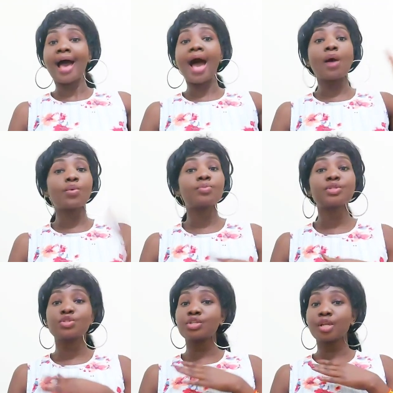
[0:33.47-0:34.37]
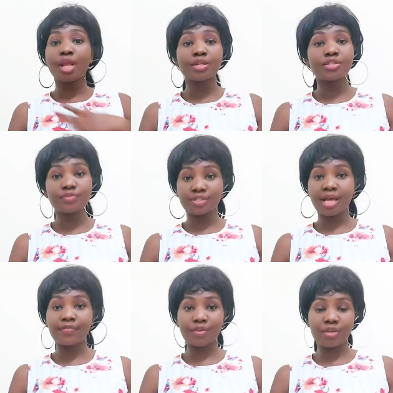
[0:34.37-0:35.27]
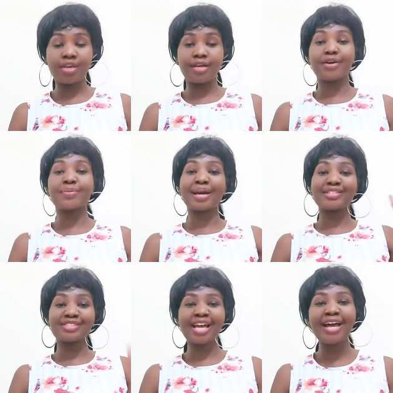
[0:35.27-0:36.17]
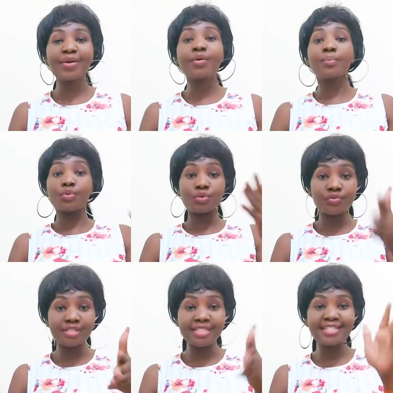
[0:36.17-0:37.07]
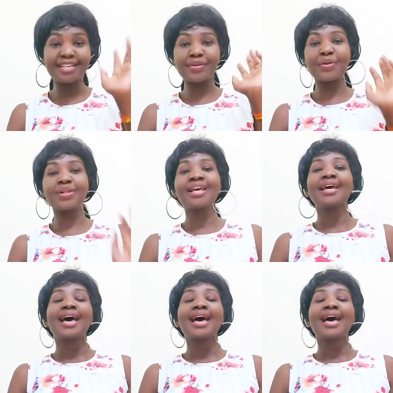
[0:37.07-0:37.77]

I will be doing lots of stuff here on my channel, movies and all.